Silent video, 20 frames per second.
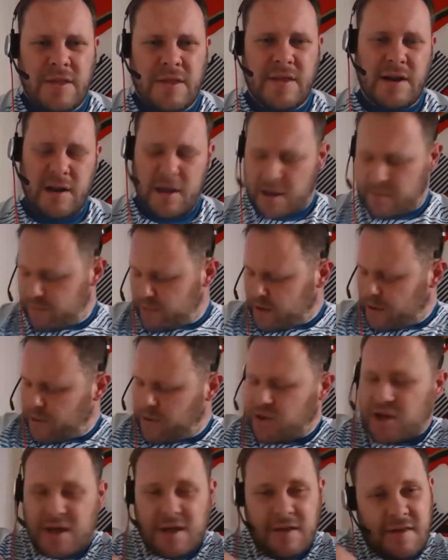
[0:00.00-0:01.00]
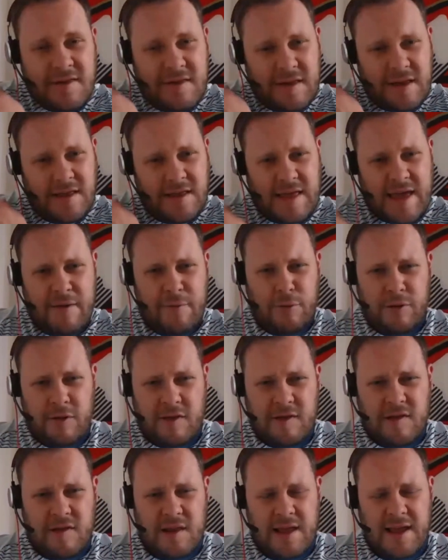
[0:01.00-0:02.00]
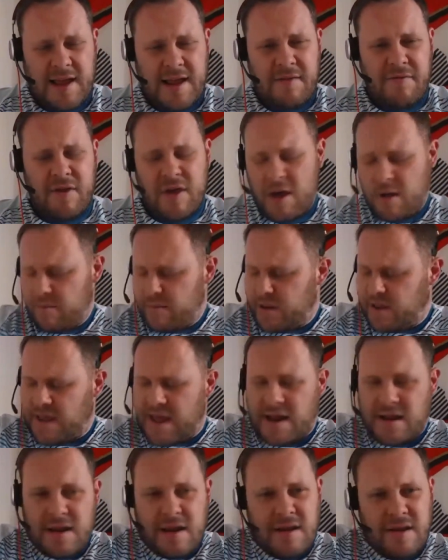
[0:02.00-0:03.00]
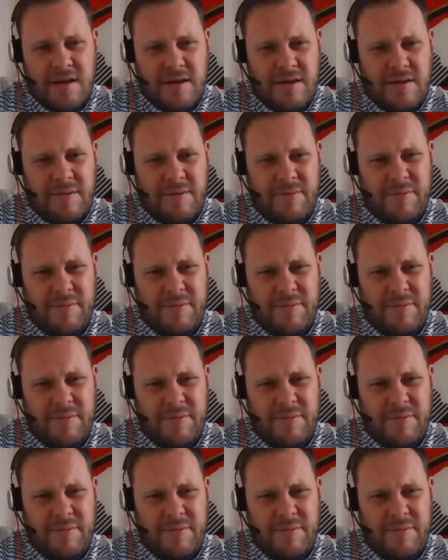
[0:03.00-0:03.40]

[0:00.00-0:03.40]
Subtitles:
The light blue, as you can see there on the sleeves, but then